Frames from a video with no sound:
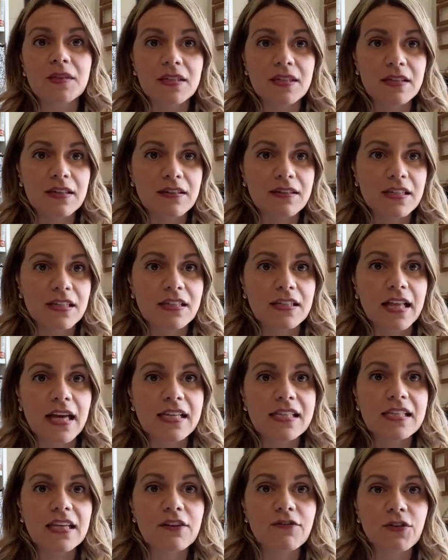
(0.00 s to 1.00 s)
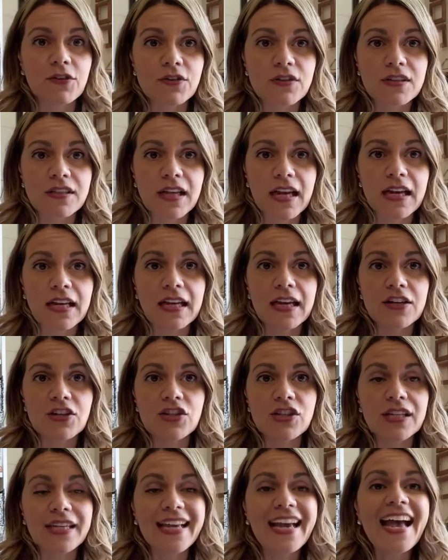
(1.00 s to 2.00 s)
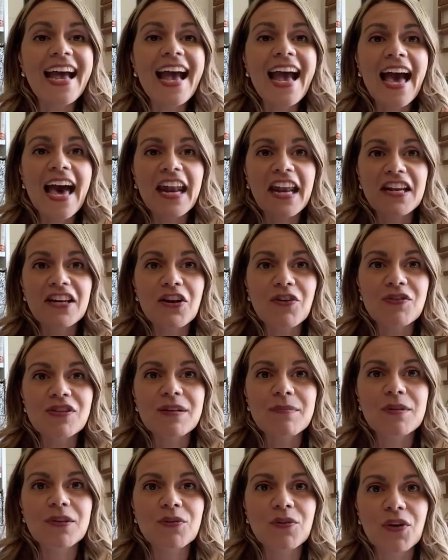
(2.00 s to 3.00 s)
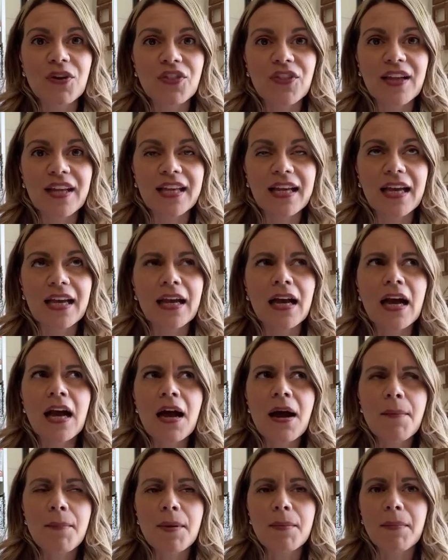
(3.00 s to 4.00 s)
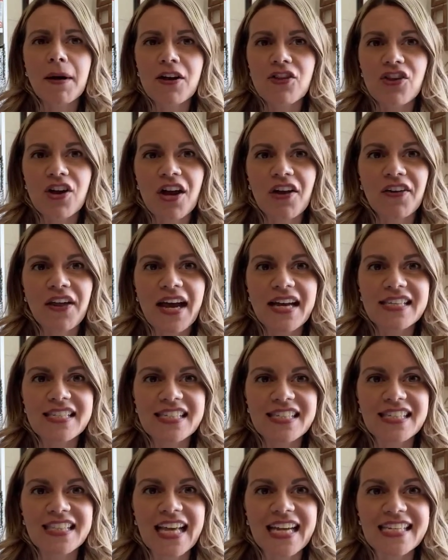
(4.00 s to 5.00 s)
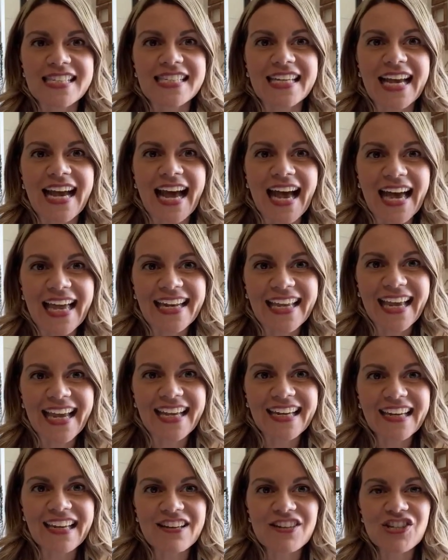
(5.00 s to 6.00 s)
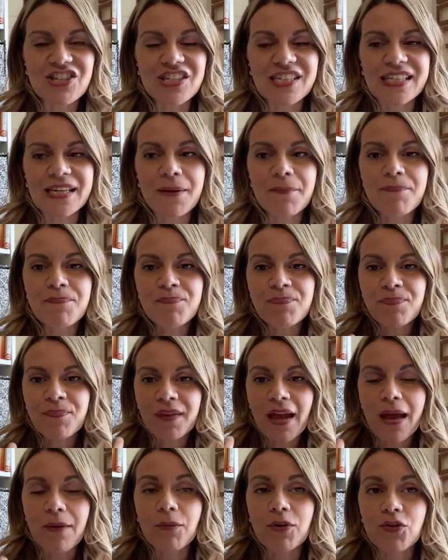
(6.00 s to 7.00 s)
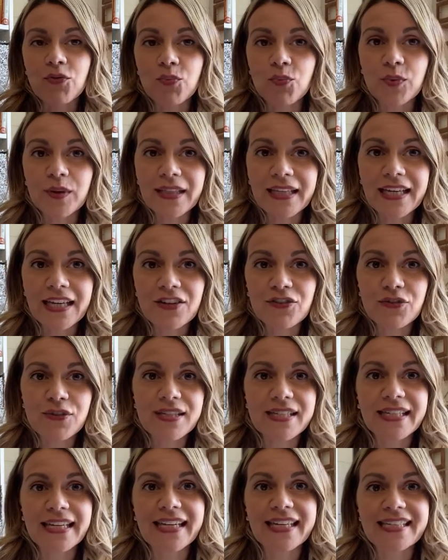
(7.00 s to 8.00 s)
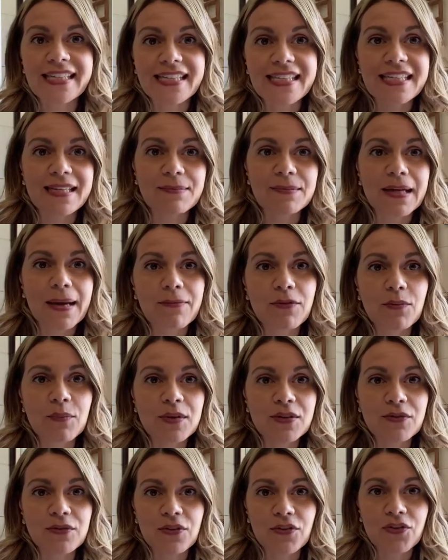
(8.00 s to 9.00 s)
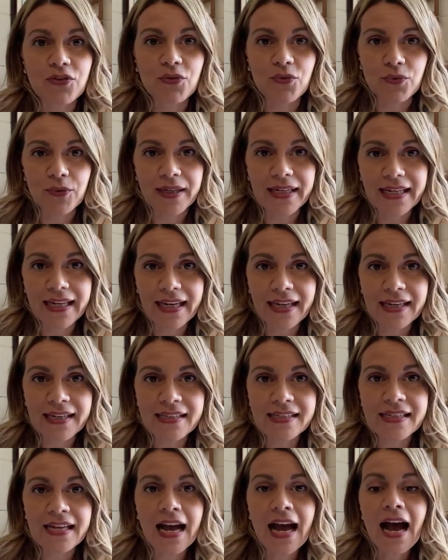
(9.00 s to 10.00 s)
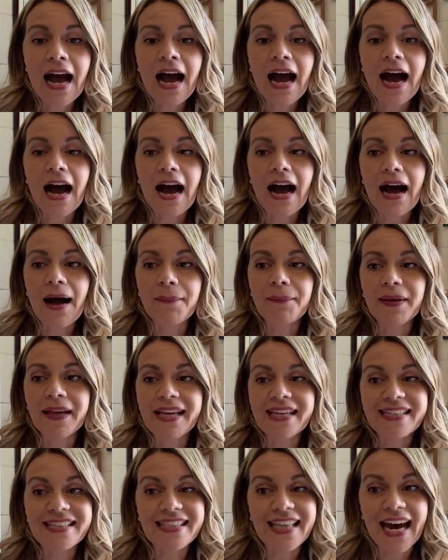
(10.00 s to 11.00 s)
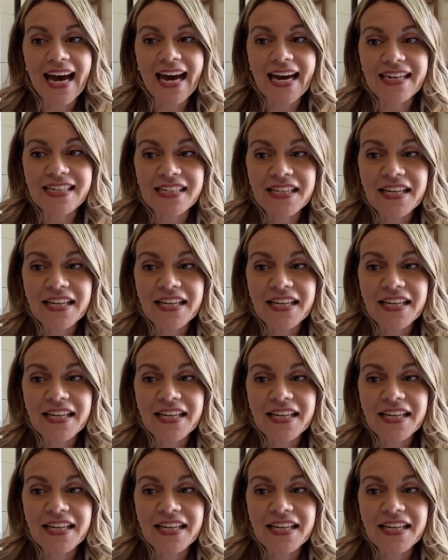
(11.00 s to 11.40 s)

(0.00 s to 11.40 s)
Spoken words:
dyslexia versus ADHD, and I know some of you are thinking, but my child has dyslexia and ADHD. And what's really interesting is that sometimes when we do the screenings, is that